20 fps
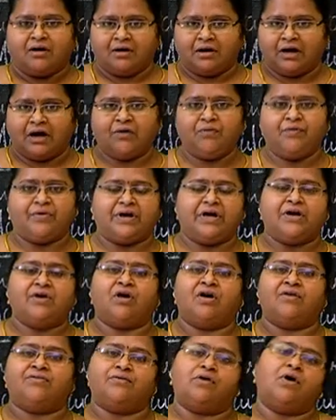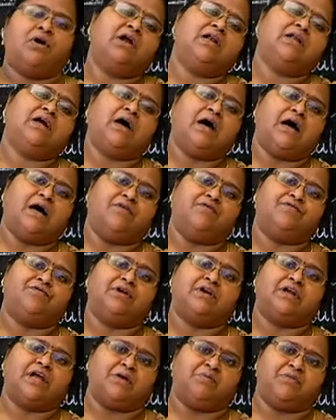now rid of all the
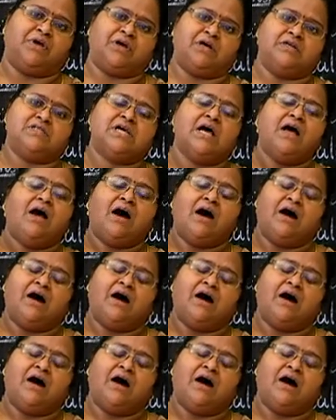harmful chemicals